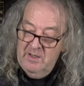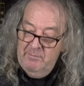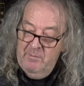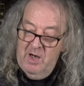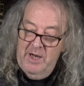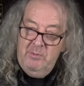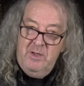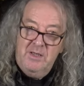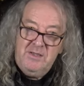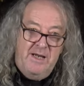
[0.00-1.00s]
my, what
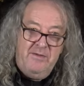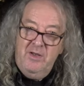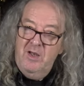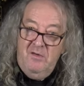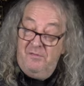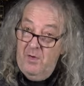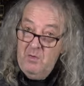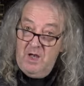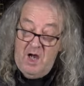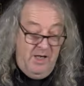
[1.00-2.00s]
did I say, third or
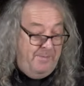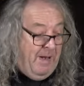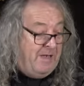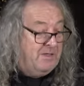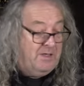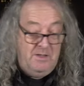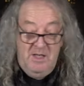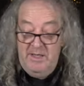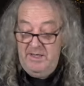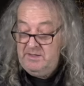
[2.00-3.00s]
fourth Harley Benton,
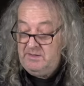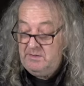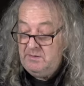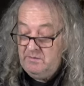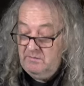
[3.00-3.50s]
and it's